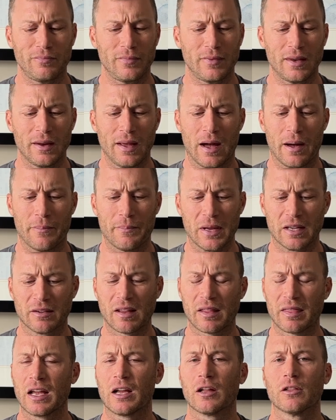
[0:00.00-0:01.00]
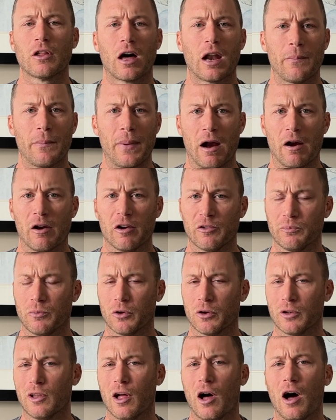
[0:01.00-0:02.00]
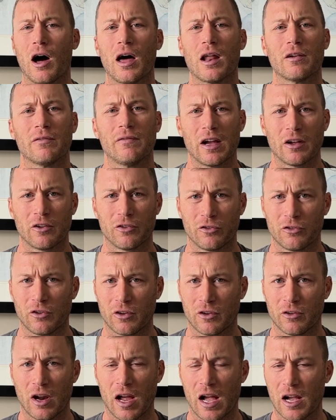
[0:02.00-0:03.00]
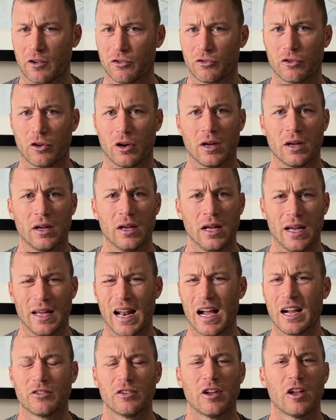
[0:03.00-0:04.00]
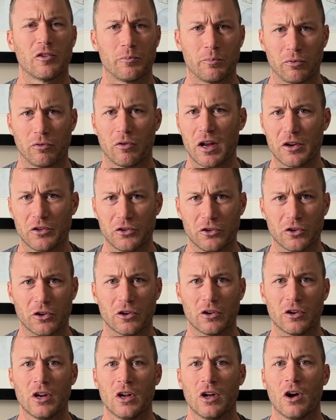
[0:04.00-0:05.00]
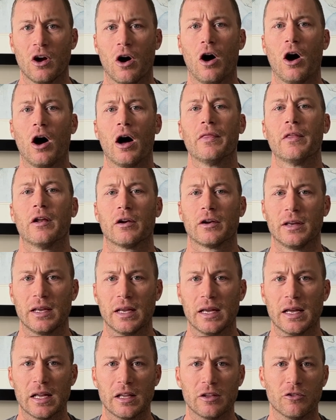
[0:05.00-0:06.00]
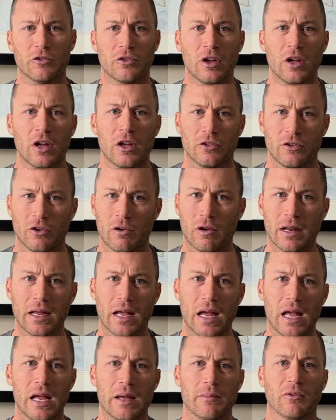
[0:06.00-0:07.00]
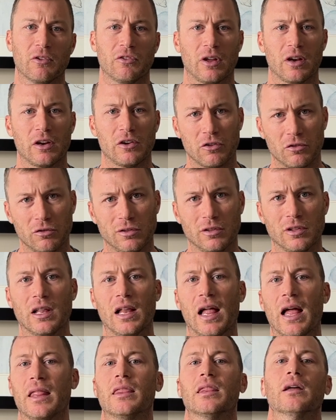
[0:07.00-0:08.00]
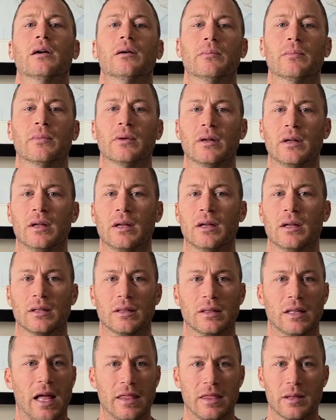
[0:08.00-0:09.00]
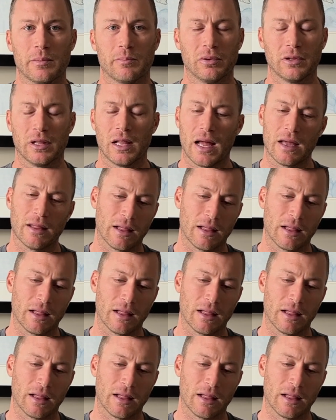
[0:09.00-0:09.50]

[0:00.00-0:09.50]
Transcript: Uh, because I think a lot of parents put a lot of extra, extra and excess pressure on their kids during games instead of just letting them letting them play.